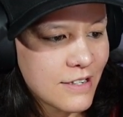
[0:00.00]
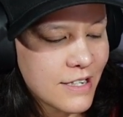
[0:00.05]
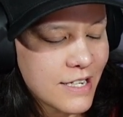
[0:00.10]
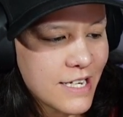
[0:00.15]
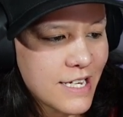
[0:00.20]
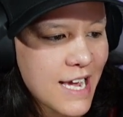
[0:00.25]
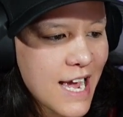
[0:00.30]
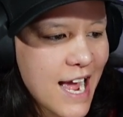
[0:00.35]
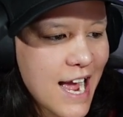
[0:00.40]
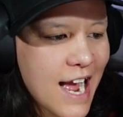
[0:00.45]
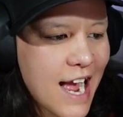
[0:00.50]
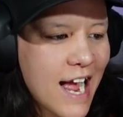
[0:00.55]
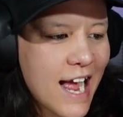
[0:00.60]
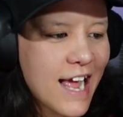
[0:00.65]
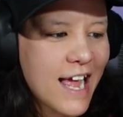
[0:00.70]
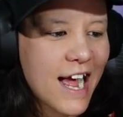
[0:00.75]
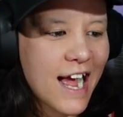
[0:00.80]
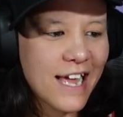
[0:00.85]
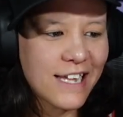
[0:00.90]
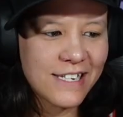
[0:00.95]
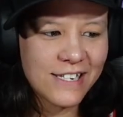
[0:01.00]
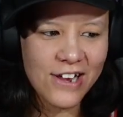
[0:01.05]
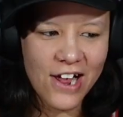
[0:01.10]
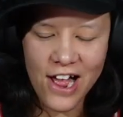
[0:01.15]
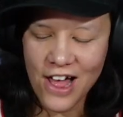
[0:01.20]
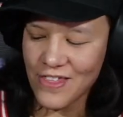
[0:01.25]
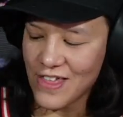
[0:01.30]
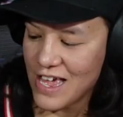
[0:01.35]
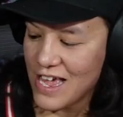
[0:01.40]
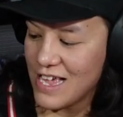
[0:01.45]
Yeah, I, I
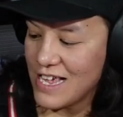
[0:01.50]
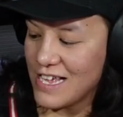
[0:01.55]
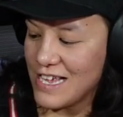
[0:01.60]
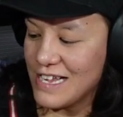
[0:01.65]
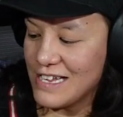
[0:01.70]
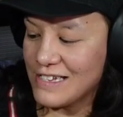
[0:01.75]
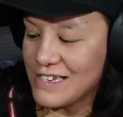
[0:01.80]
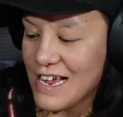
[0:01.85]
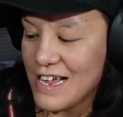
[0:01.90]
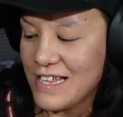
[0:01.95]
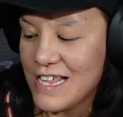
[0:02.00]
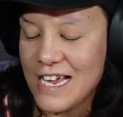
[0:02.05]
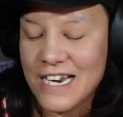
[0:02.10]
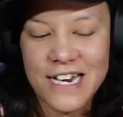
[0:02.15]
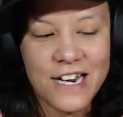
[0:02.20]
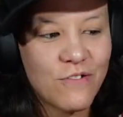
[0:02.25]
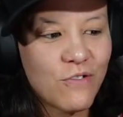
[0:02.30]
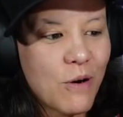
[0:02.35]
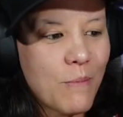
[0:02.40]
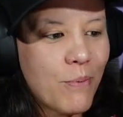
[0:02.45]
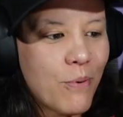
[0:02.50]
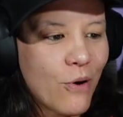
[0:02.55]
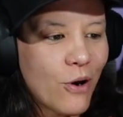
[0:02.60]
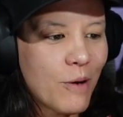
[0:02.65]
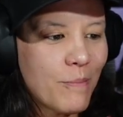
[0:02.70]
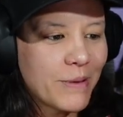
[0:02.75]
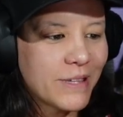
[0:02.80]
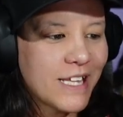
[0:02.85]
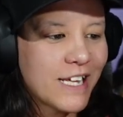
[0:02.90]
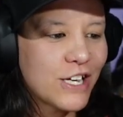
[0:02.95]
saw that he said they didn't
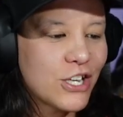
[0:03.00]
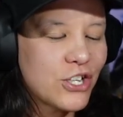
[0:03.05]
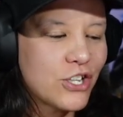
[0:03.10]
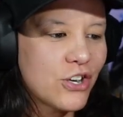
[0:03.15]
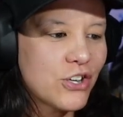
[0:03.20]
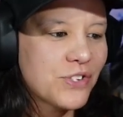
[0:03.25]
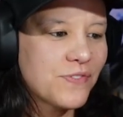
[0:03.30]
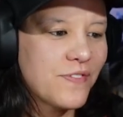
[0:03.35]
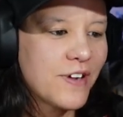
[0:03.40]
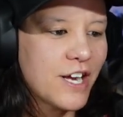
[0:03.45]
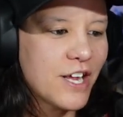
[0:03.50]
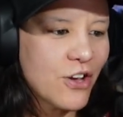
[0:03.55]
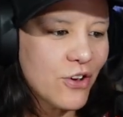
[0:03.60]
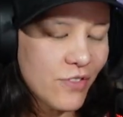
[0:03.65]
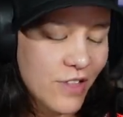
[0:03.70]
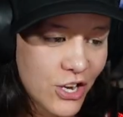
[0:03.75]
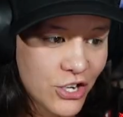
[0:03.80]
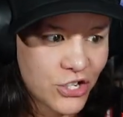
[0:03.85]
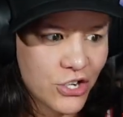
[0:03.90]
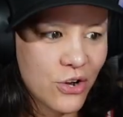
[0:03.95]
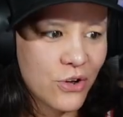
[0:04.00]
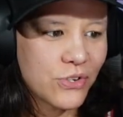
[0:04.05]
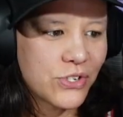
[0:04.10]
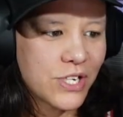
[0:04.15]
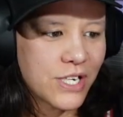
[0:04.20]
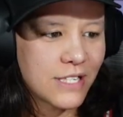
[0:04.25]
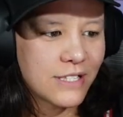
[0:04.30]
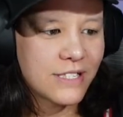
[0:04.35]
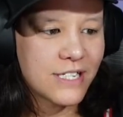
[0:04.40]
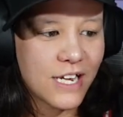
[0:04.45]
report, but then there's video that shows
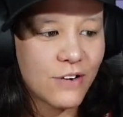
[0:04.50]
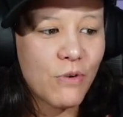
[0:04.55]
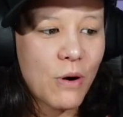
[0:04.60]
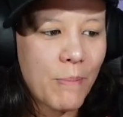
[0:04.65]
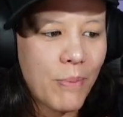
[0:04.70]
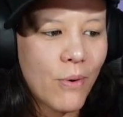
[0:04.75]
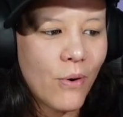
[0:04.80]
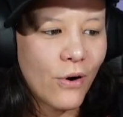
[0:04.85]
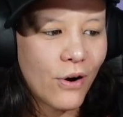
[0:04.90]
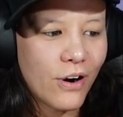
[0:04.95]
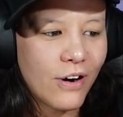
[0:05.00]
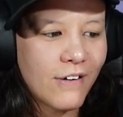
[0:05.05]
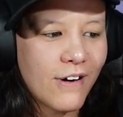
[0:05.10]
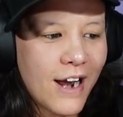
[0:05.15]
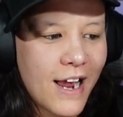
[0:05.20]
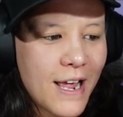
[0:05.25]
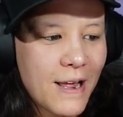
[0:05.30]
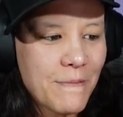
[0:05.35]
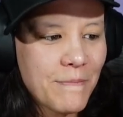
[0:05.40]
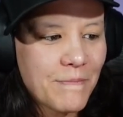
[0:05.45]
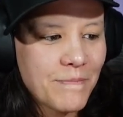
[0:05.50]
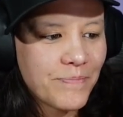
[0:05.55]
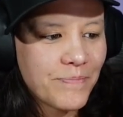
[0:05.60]
he did report, right?